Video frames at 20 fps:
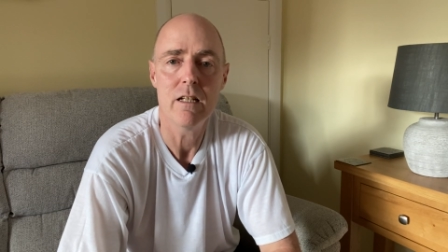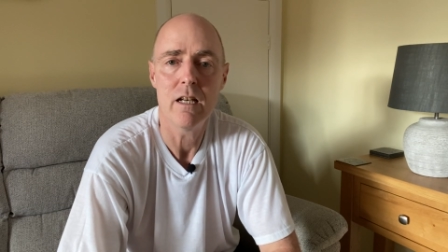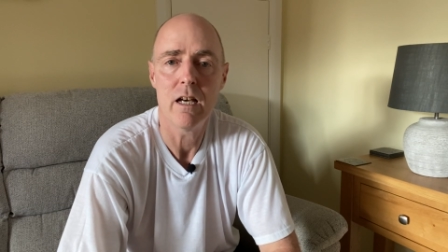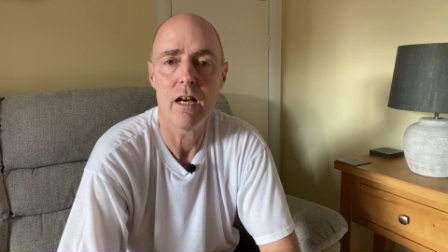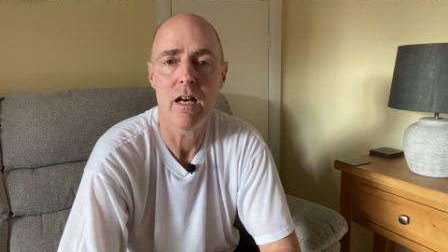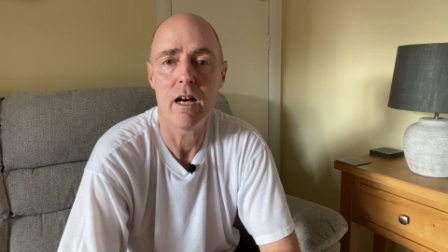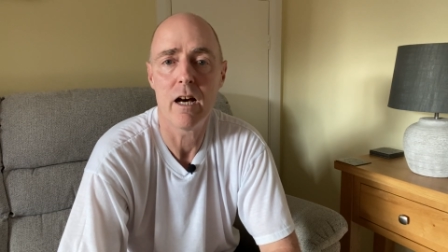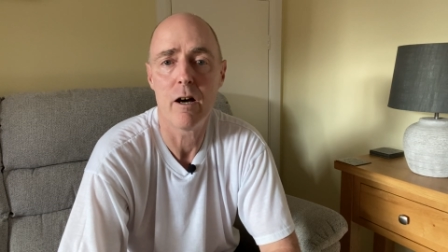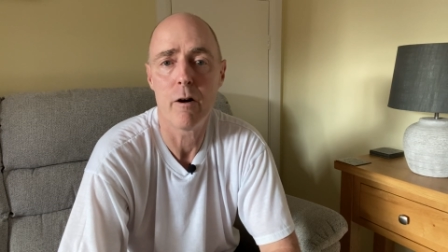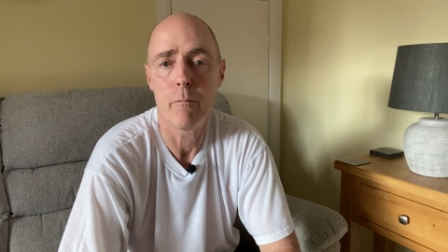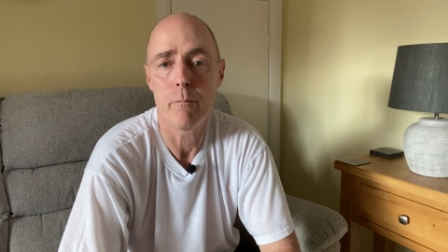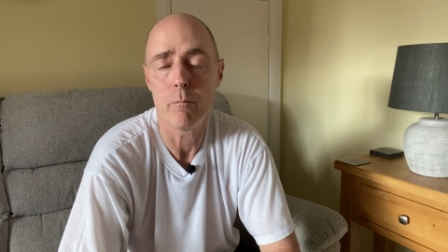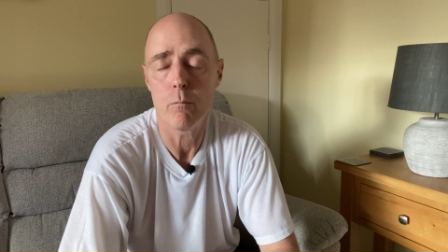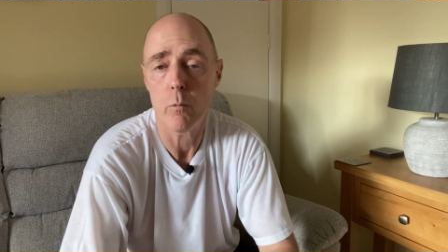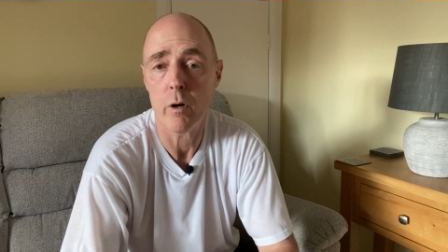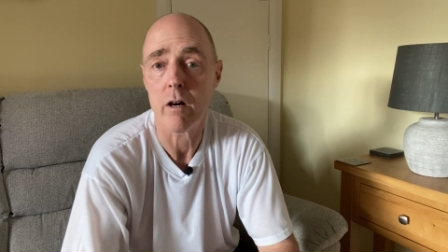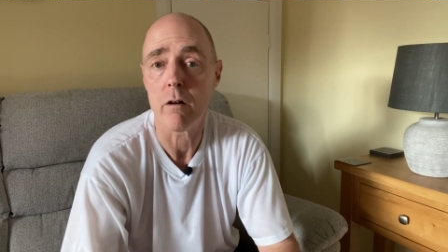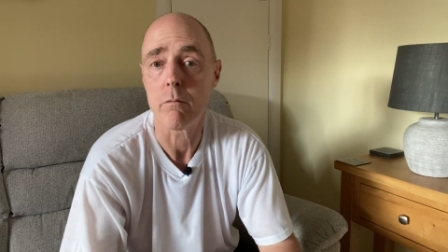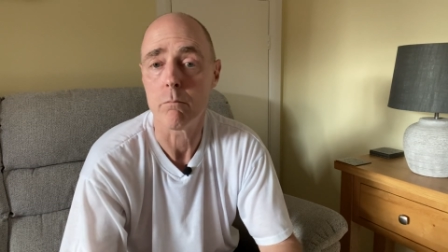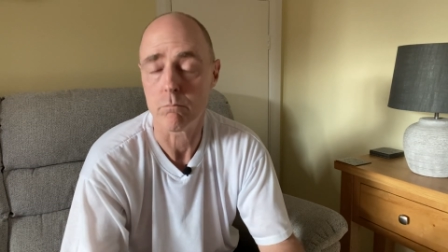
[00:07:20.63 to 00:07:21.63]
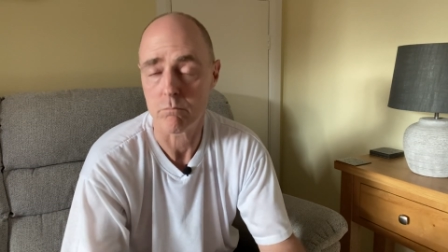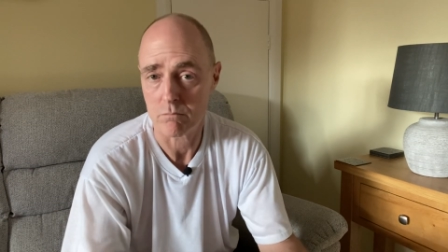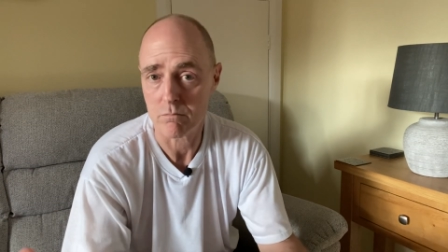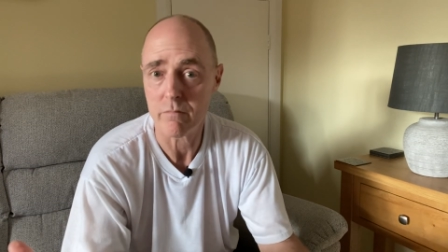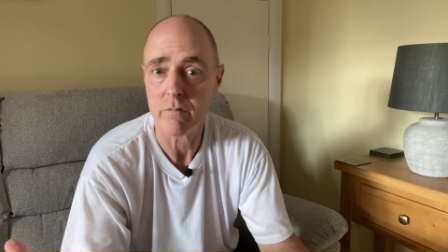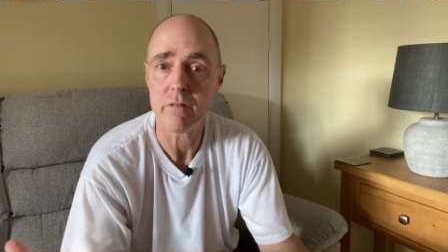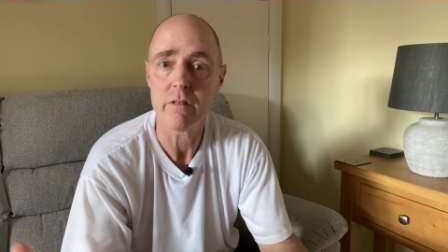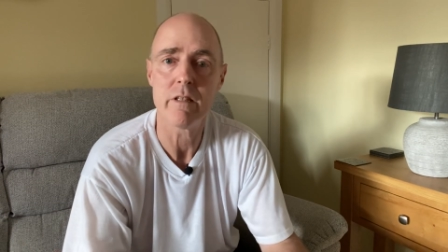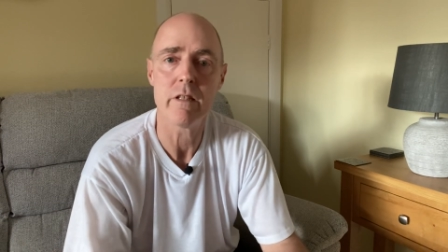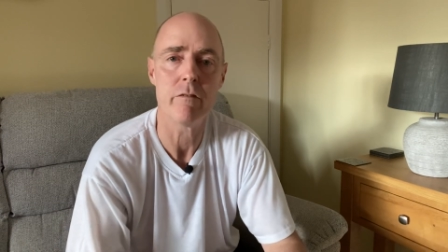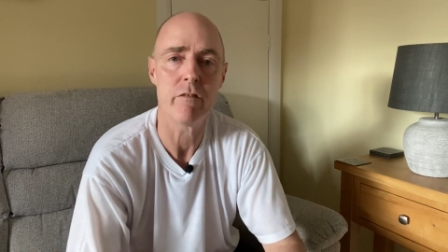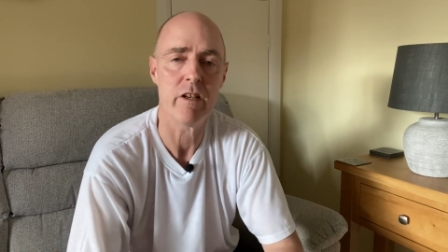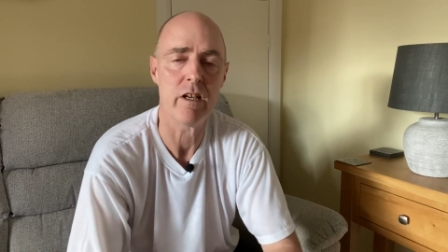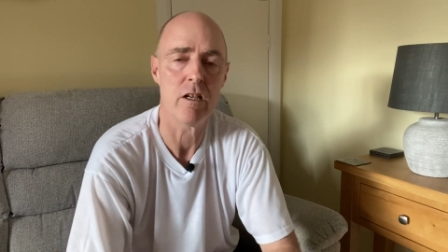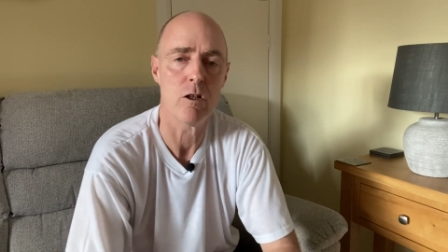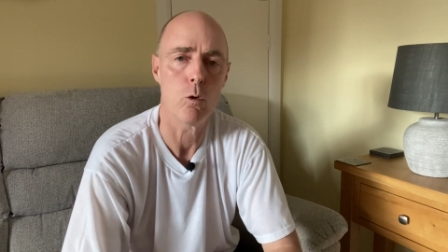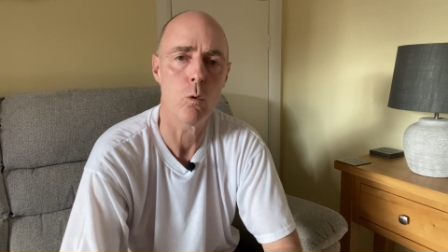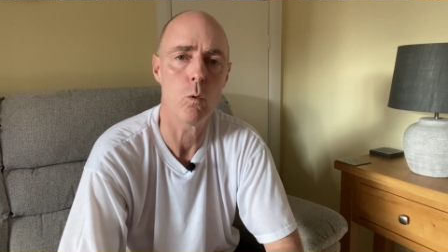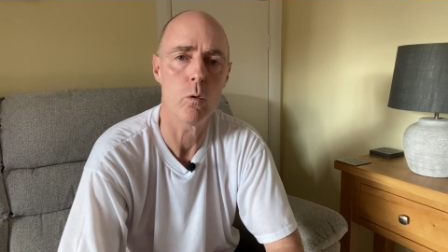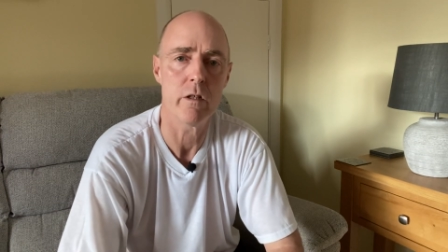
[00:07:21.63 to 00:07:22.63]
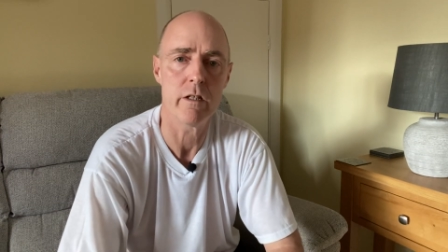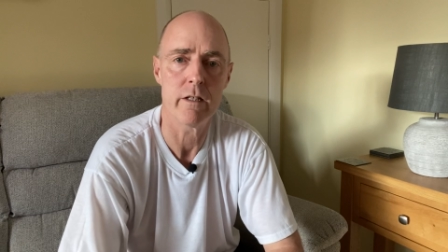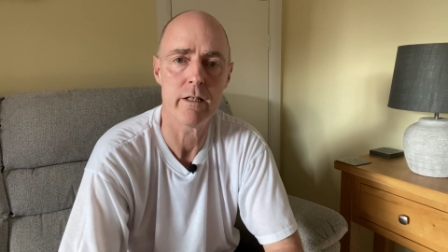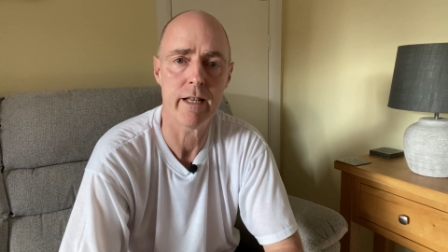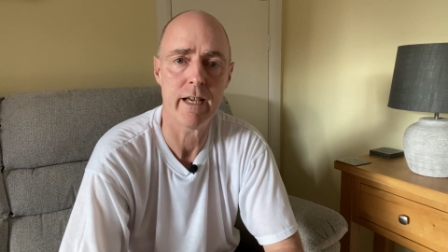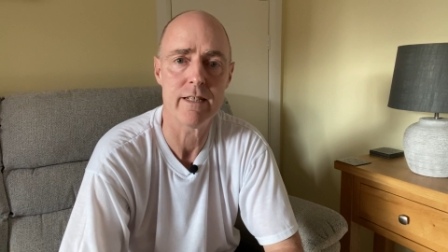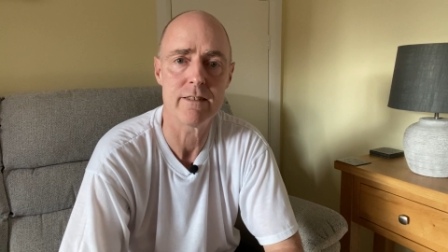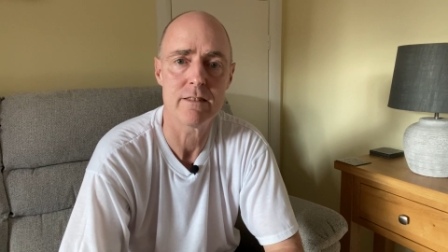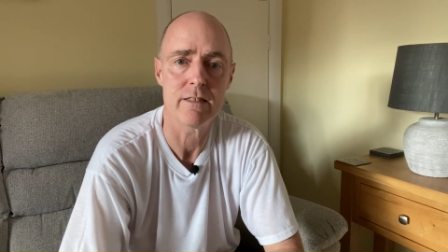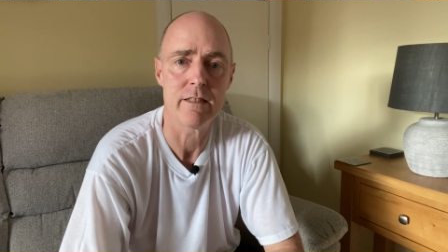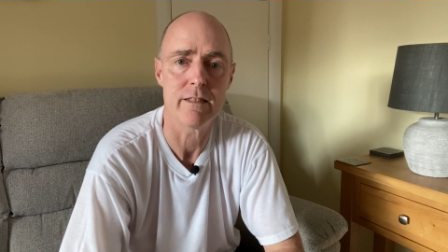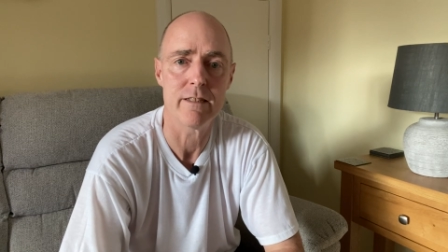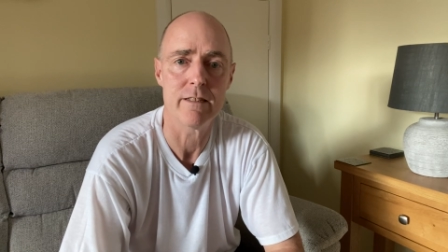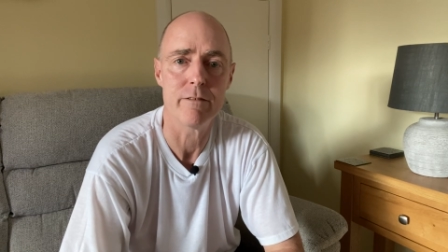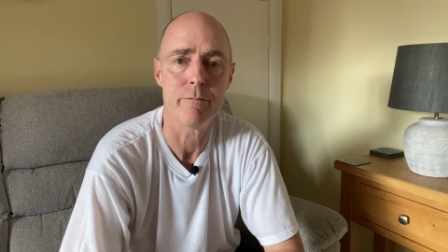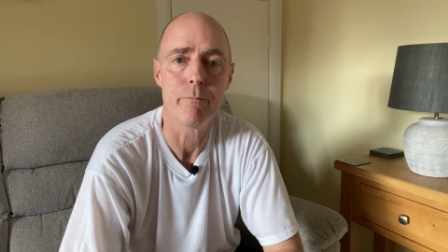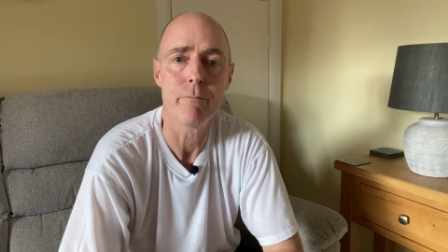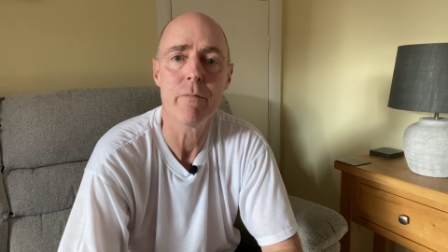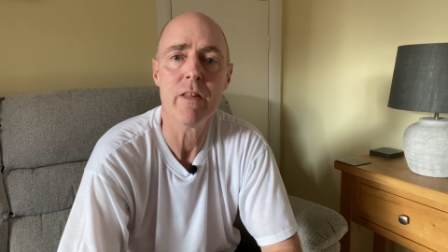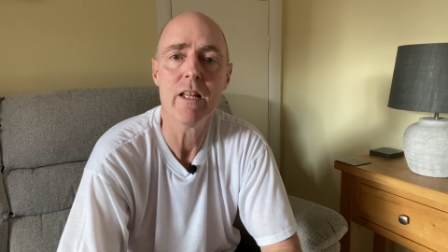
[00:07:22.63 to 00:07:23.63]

um, well, if you can call it an accident,